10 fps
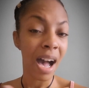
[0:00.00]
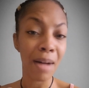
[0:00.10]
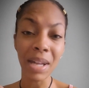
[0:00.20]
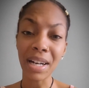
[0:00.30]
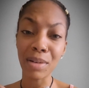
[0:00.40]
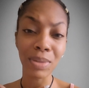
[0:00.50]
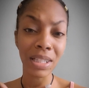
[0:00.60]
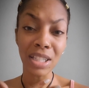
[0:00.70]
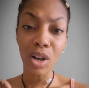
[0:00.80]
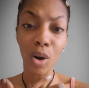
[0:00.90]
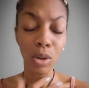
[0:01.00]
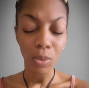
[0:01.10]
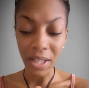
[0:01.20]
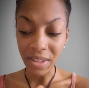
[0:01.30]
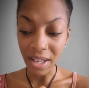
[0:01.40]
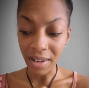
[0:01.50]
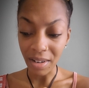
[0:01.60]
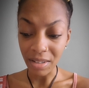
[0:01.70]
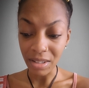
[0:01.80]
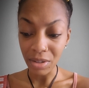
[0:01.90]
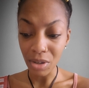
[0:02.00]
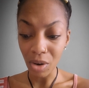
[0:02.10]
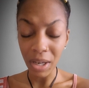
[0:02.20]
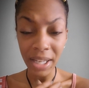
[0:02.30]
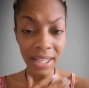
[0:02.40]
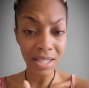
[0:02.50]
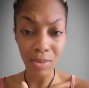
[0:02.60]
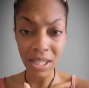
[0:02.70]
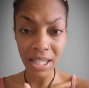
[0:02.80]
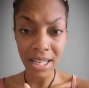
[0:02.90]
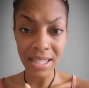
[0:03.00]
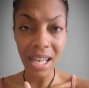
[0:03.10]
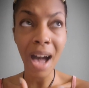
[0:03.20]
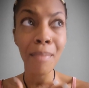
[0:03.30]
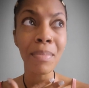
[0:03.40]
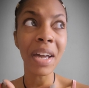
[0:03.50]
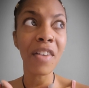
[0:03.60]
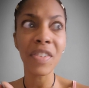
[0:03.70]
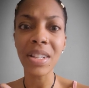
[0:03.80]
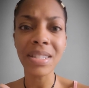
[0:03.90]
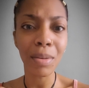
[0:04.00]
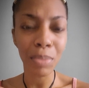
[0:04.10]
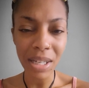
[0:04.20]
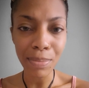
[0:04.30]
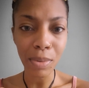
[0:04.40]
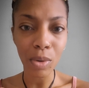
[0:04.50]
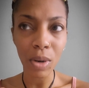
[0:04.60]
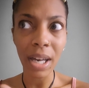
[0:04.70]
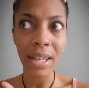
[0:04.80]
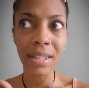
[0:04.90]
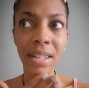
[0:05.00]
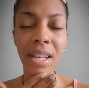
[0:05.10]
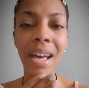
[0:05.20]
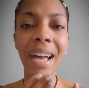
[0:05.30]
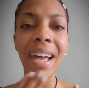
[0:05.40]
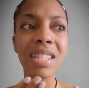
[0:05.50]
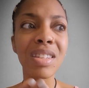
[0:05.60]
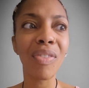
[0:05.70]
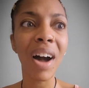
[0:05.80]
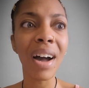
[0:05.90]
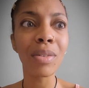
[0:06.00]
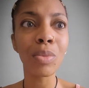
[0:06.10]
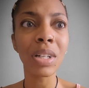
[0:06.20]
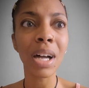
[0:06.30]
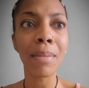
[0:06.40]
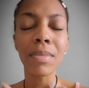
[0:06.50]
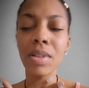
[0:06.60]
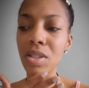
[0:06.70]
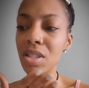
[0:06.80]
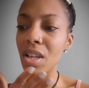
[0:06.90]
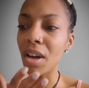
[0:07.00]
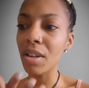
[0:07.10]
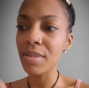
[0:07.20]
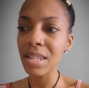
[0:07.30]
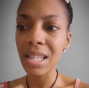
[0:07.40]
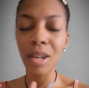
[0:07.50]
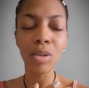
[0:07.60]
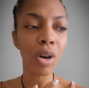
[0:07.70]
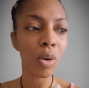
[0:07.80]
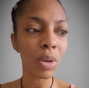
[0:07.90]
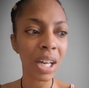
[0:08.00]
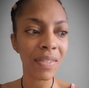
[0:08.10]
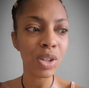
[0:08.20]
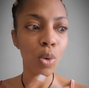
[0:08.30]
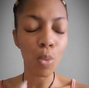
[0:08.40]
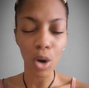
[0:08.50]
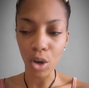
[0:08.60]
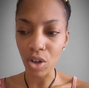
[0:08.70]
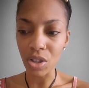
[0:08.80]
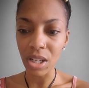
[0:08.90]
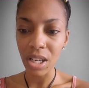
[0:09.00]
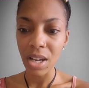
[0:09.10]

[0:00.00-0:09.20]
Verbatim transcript: I'm not completely all the way there. You know, it is what it is. I may offend some people, and it's fine when I'm, you know, giving the word